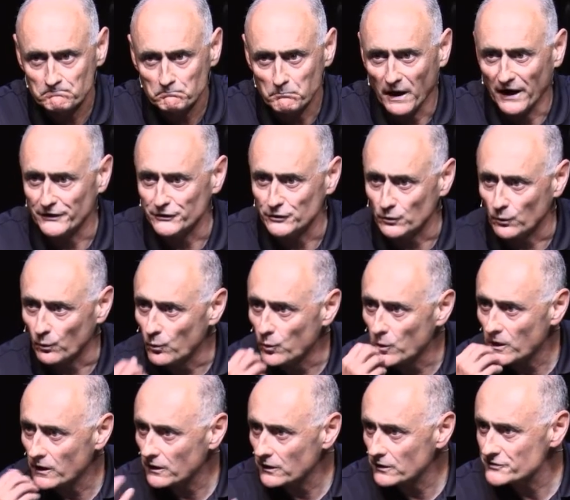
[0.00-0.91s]
by your
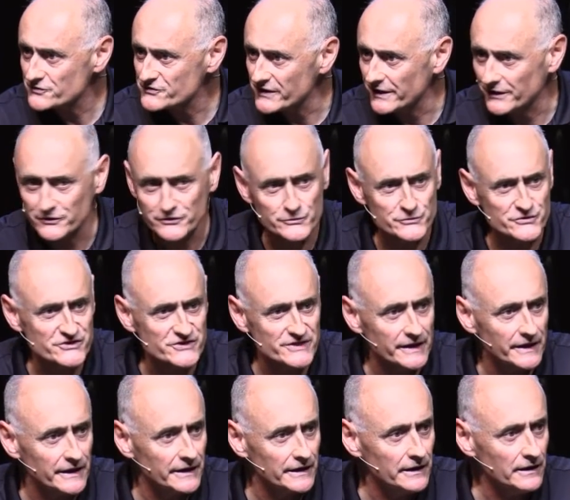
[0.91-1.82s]
words that you
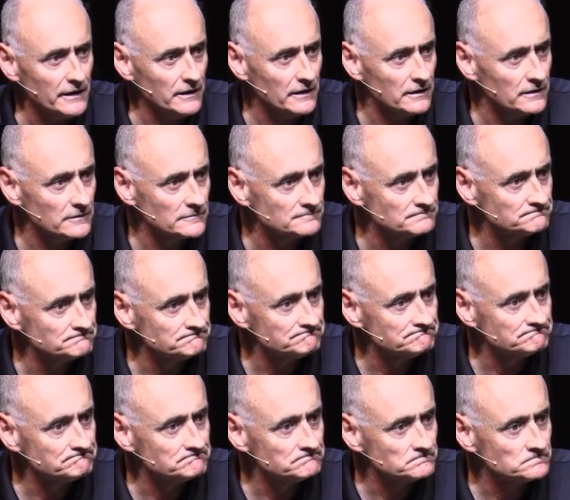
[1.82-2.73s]
say,
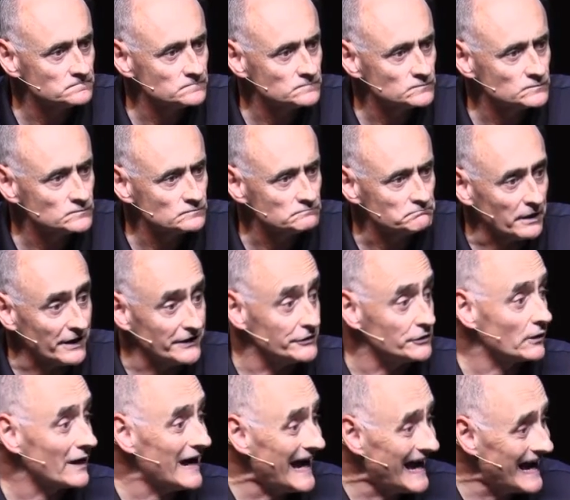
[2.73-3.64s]
by
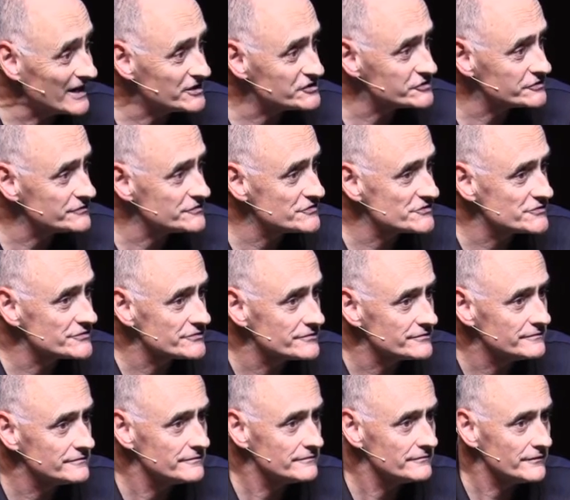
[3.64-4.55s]
your actions
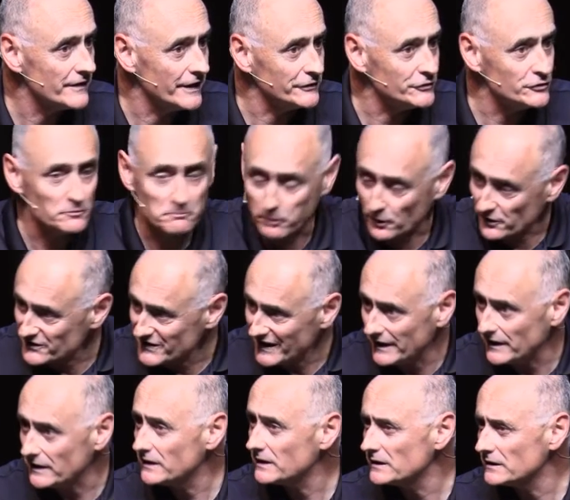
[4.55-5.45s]
that you
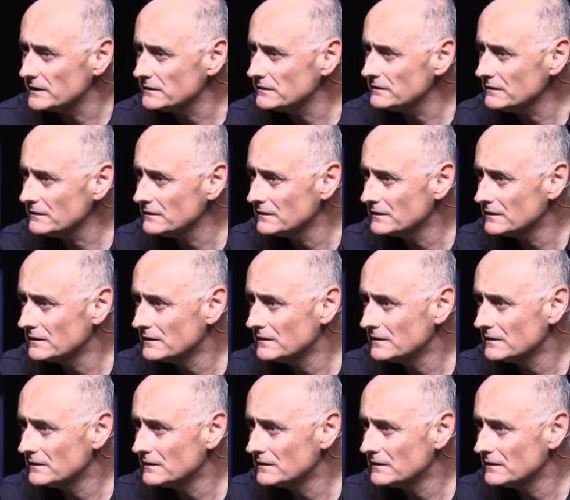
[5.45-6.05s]
partake in.